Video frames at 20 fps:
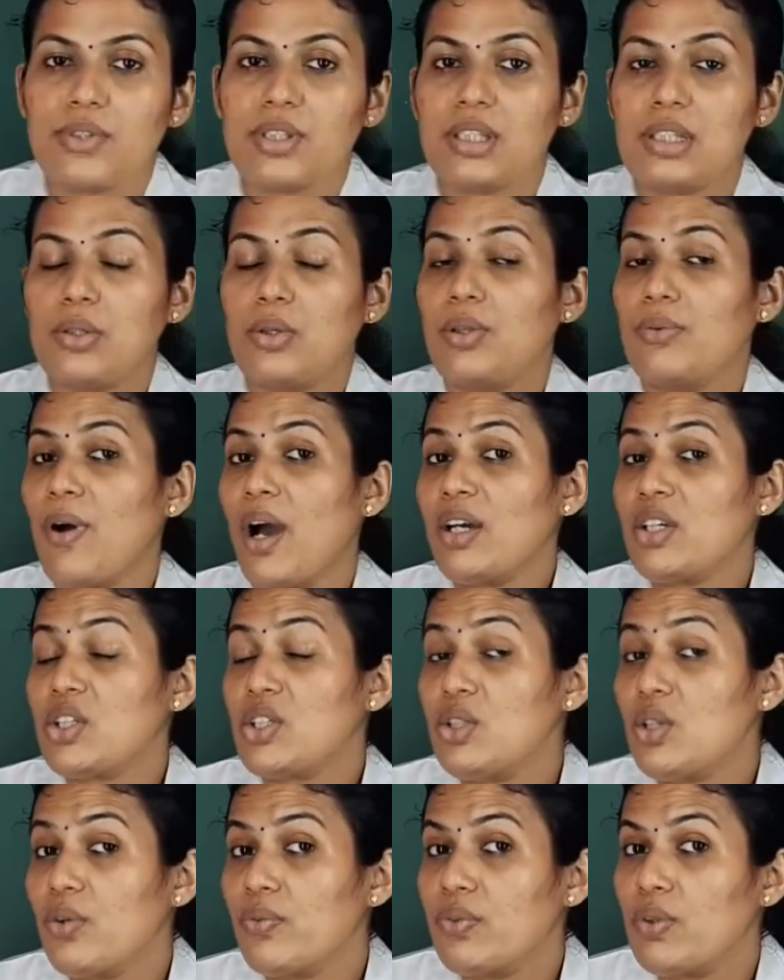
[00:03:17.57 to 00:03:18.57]
So the
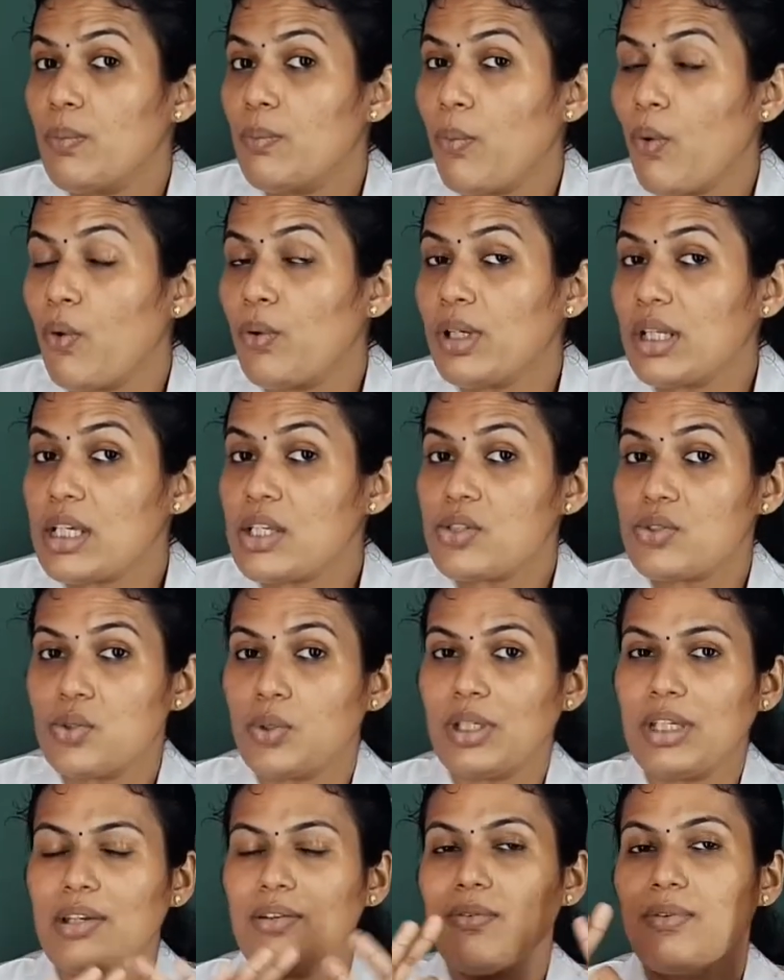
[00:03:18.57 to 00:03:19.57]
function of the bone is
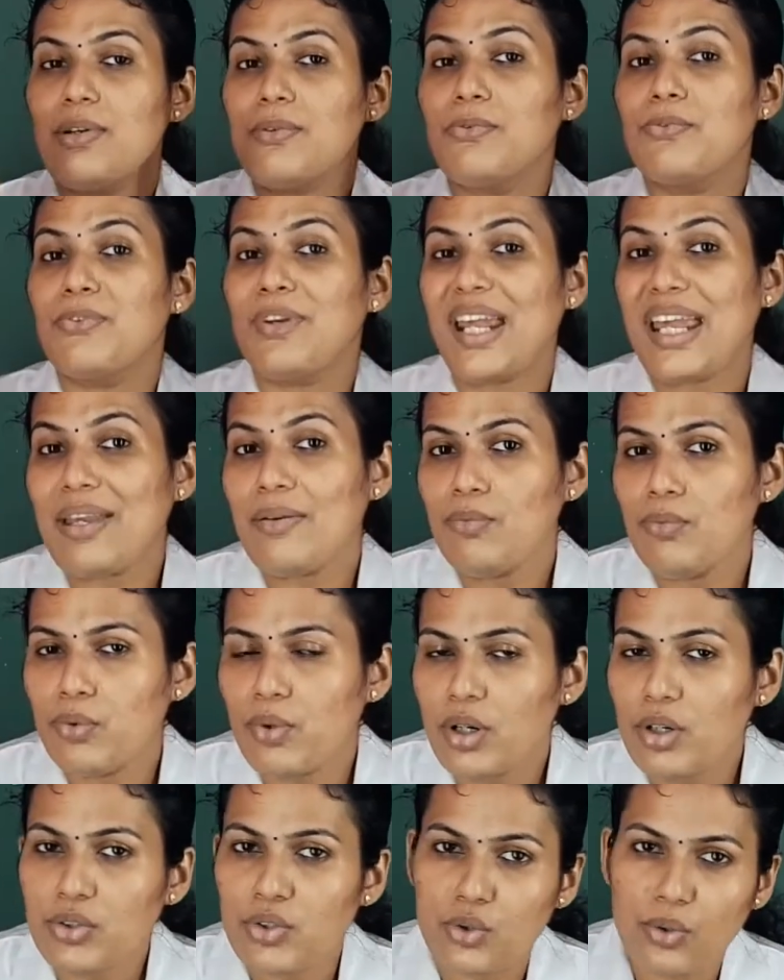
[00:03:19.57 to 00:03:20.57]
to give a
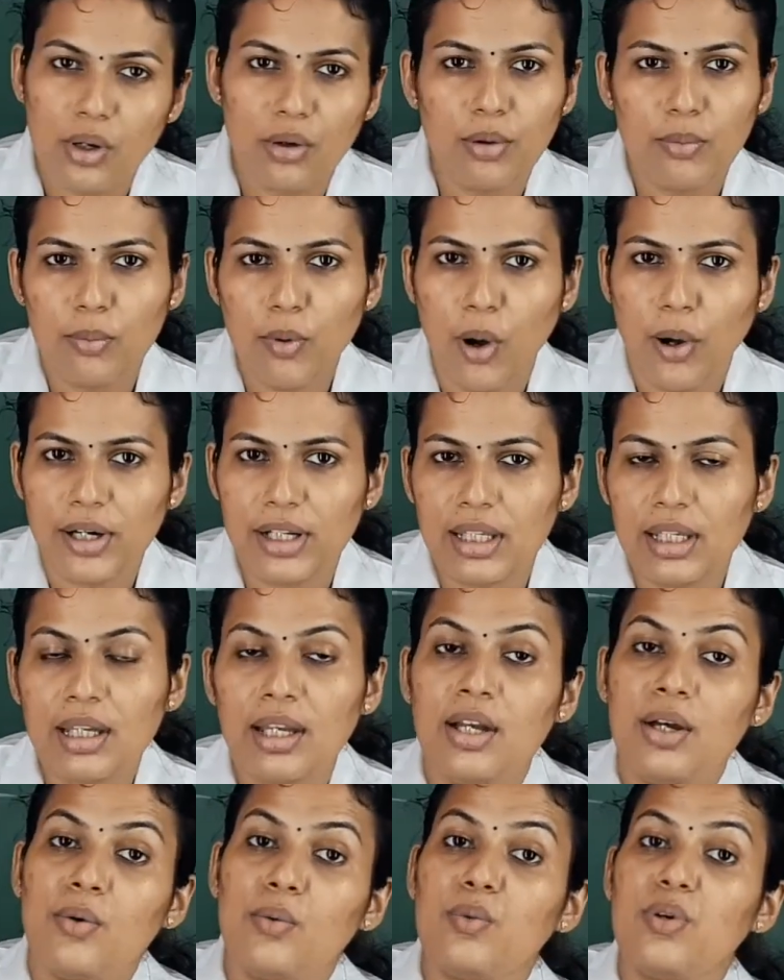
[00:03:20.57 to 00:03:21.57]
framework to our
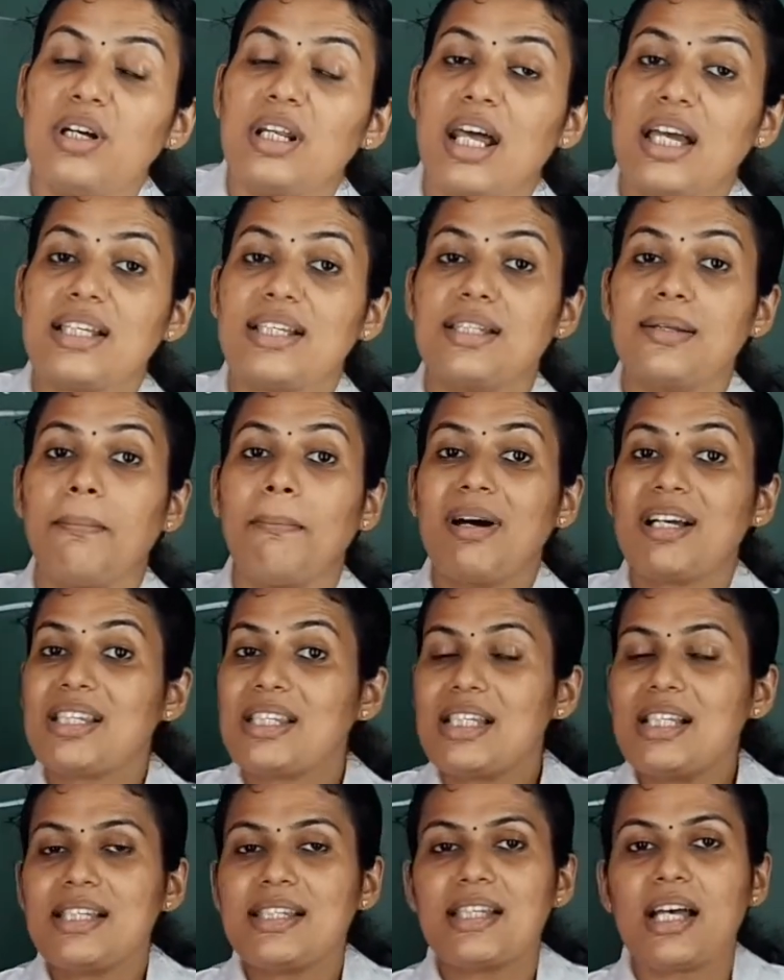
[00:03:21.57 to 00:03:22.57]
body, whereas the
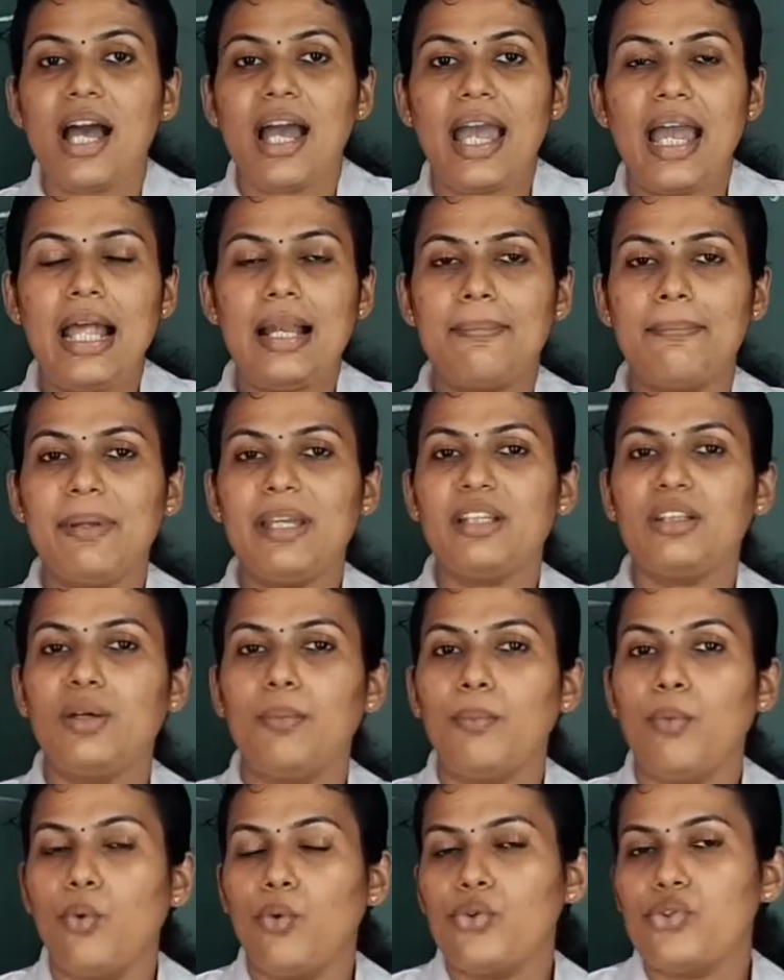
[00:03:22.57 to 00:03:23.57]
muscles are helping
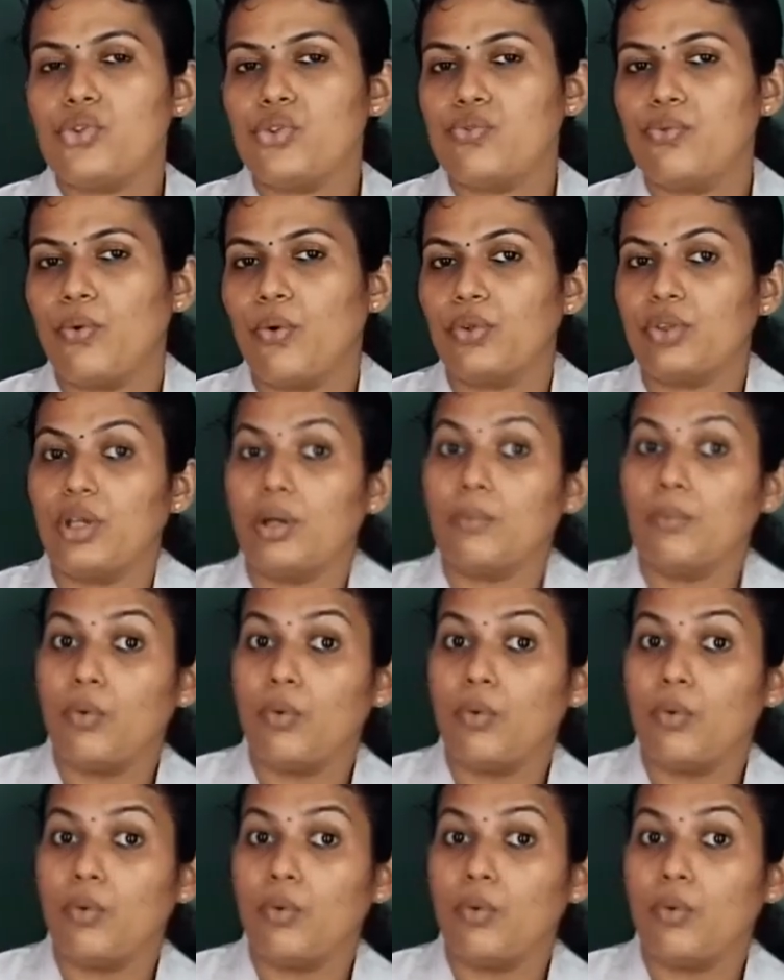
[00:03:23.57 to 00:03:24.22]
the bones for the